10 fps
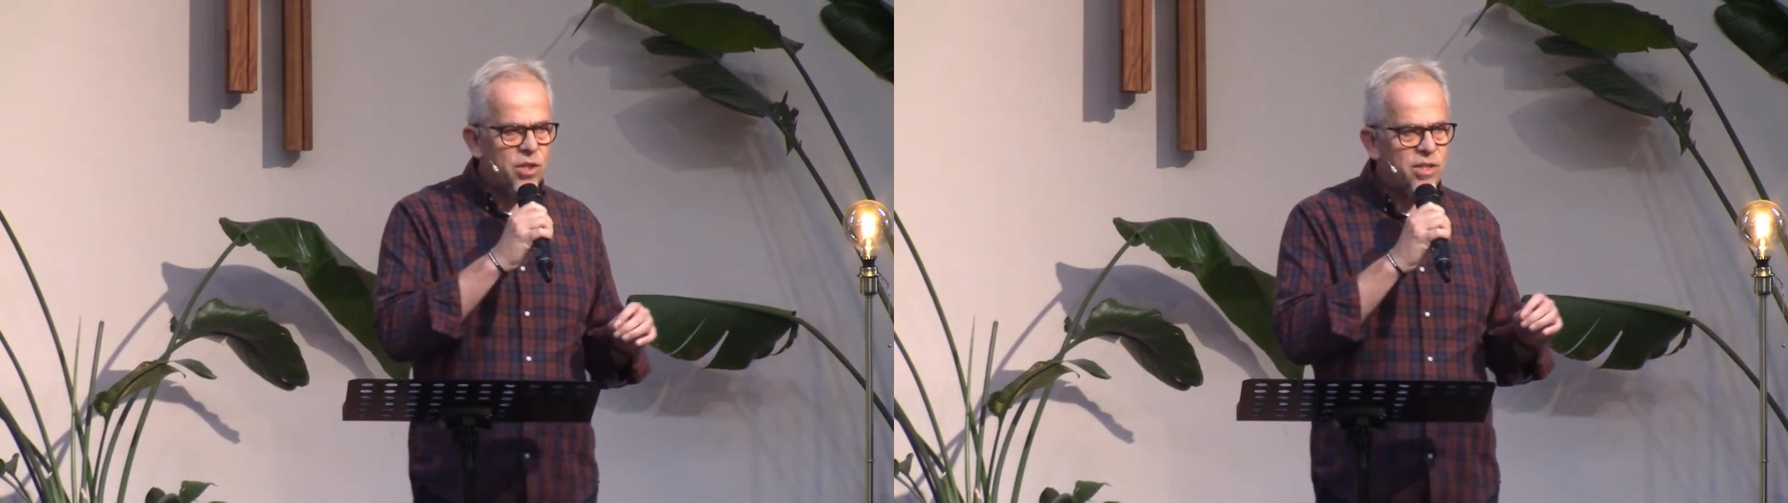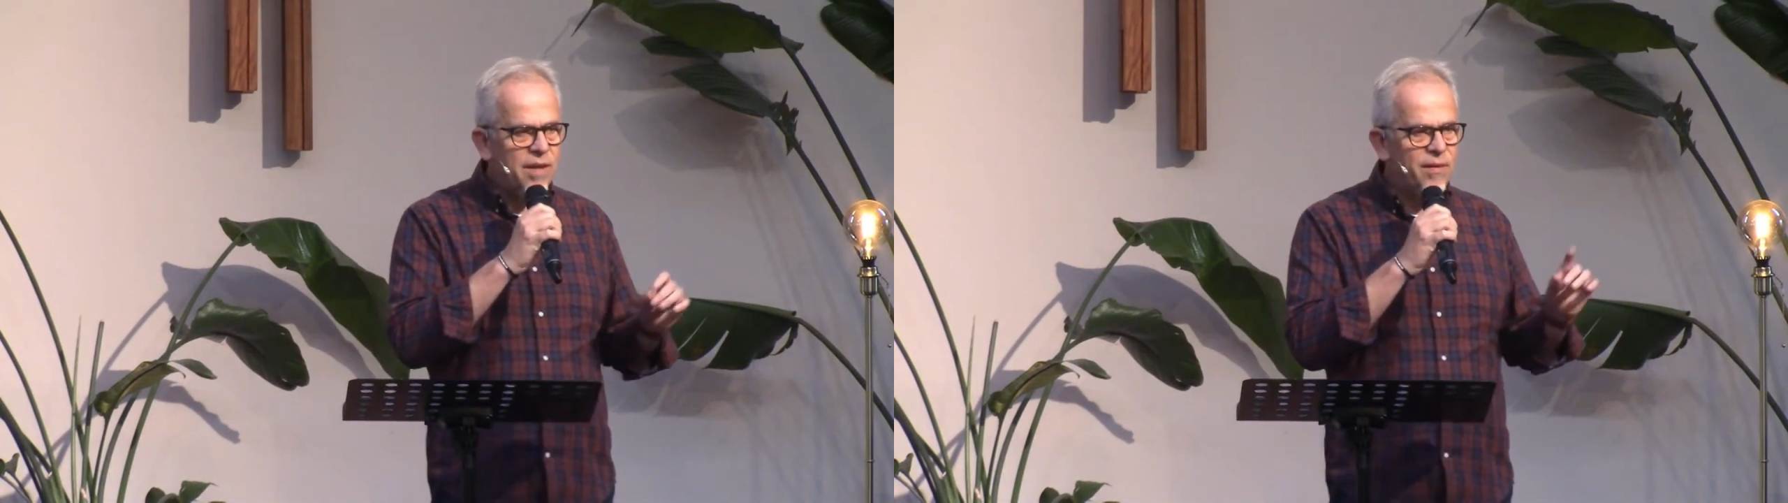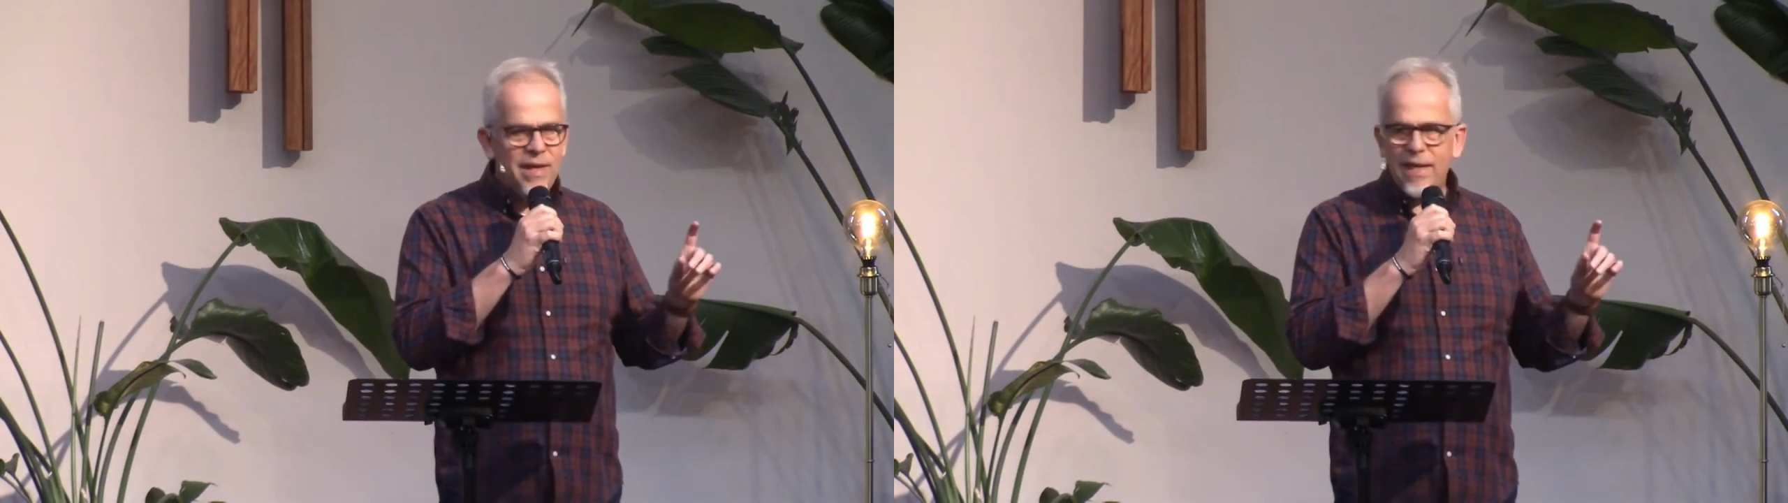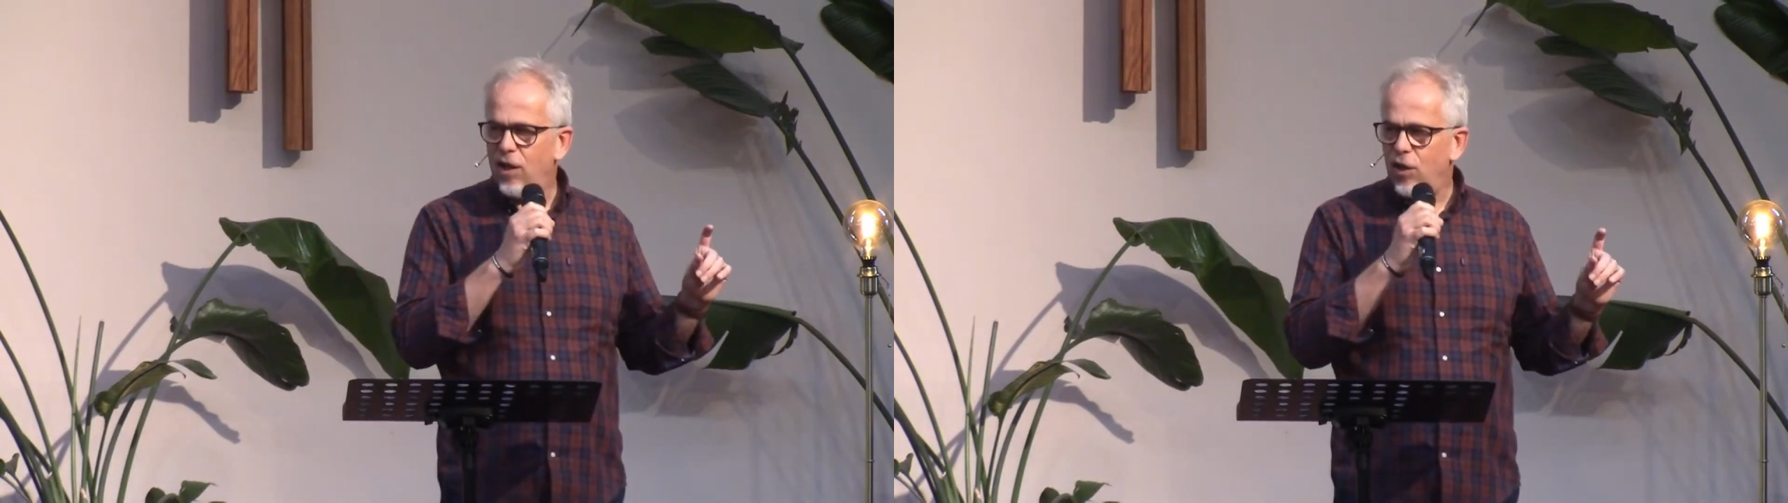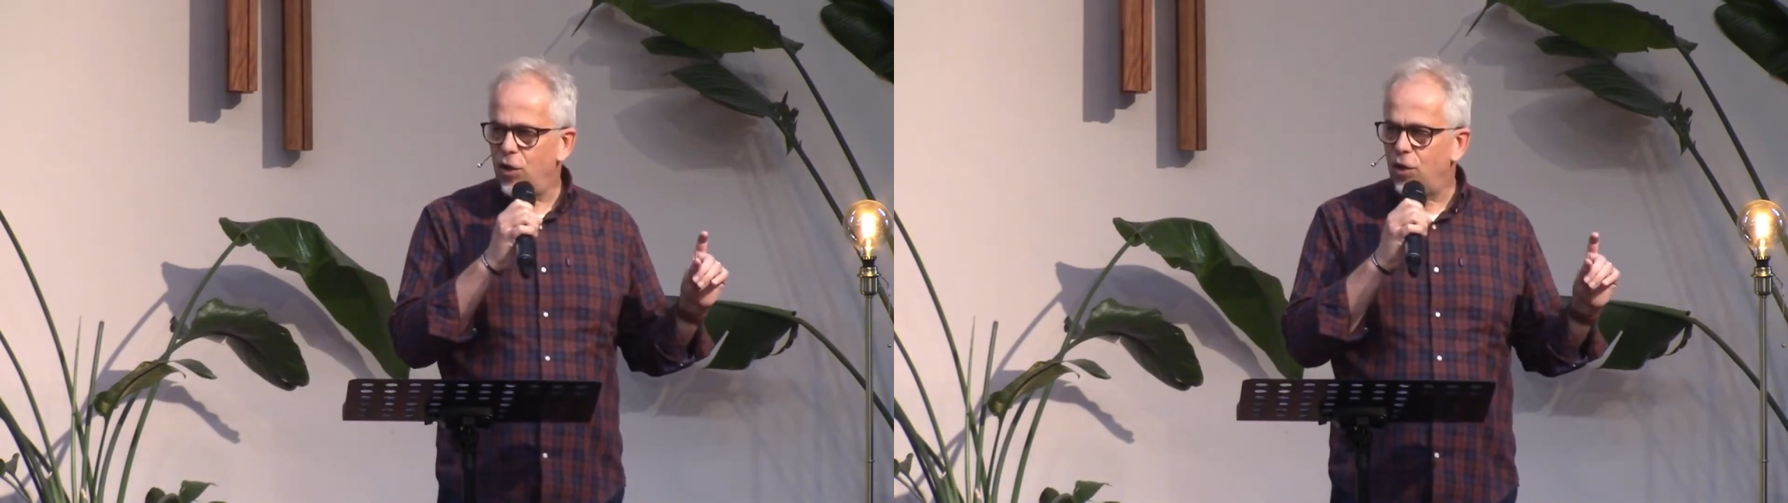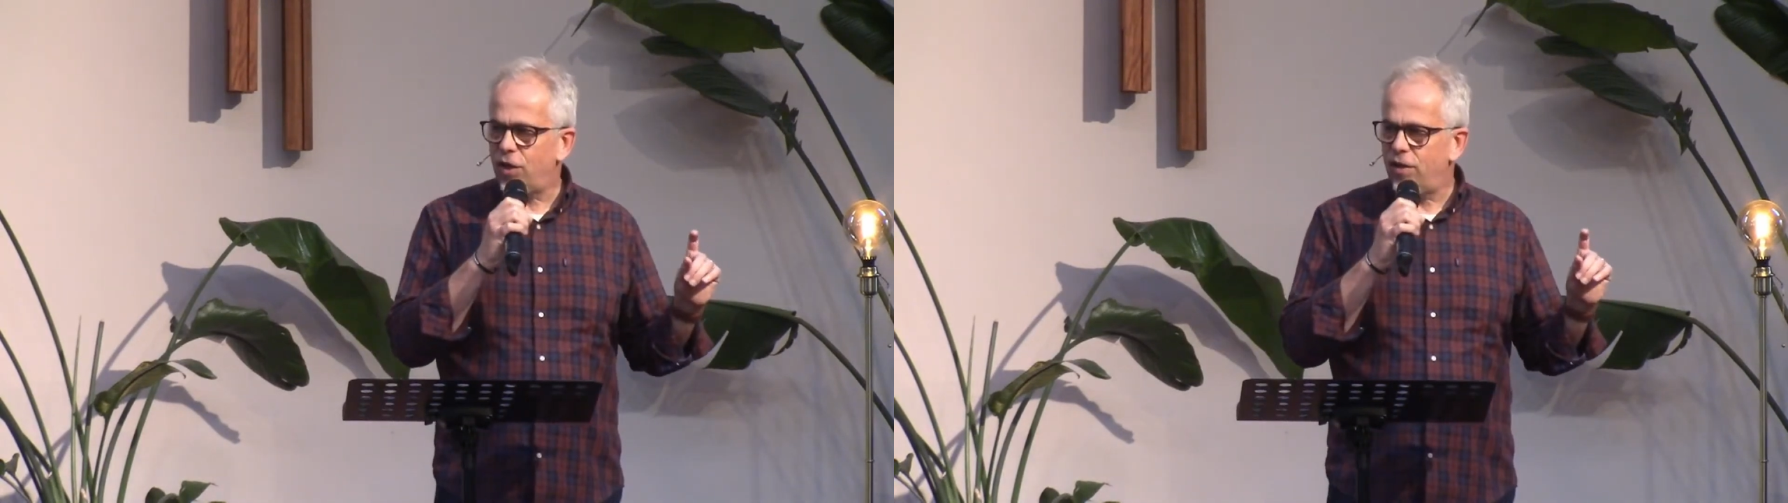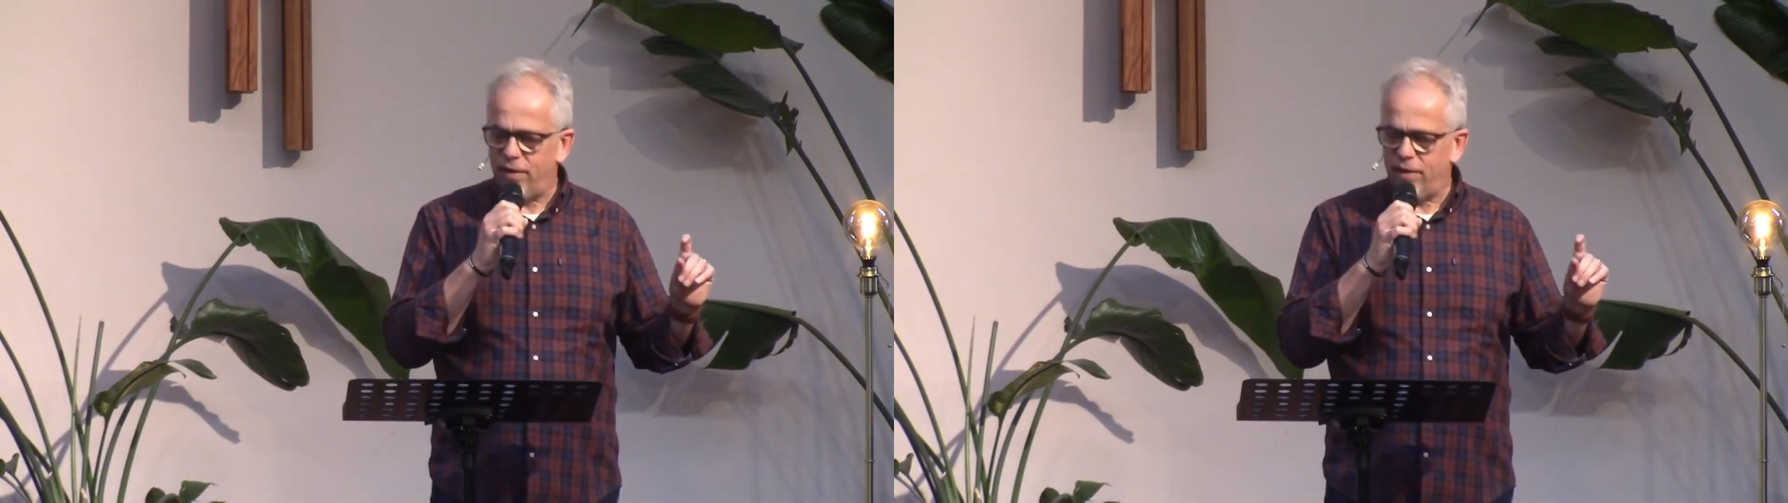just have a little look